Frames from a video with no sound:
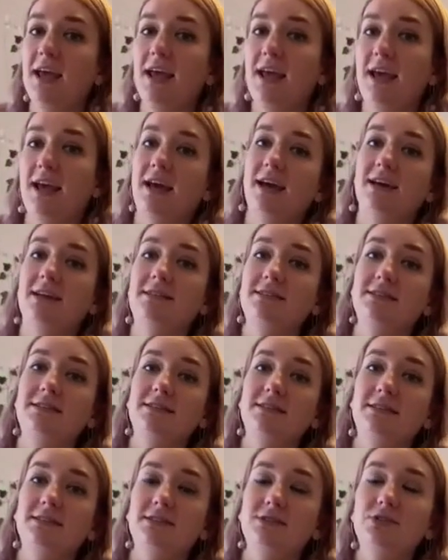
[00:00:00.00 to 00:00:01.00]
and
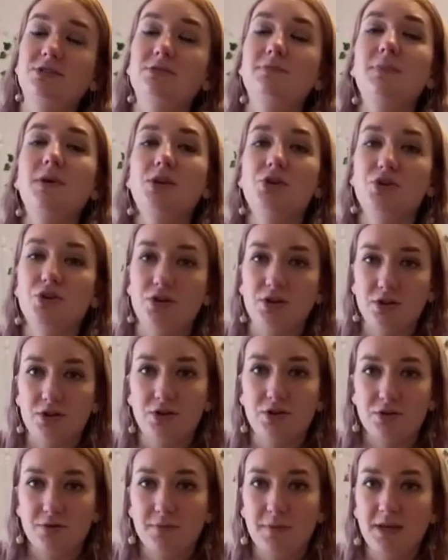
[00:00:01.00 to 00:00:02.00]
just make sure
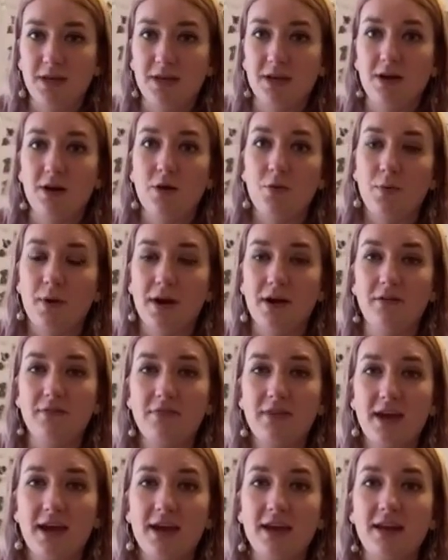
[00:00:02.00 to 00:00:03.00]
you're being aware of
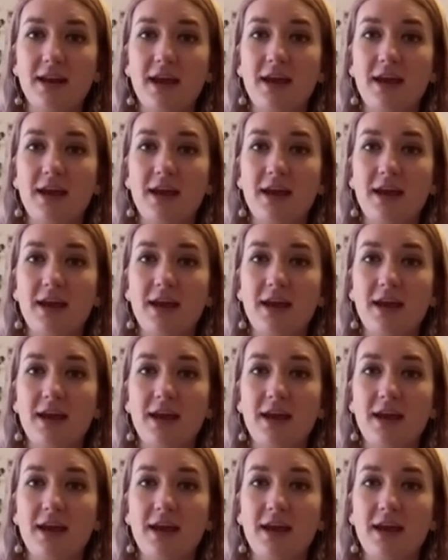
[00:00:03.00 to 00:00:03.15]
that.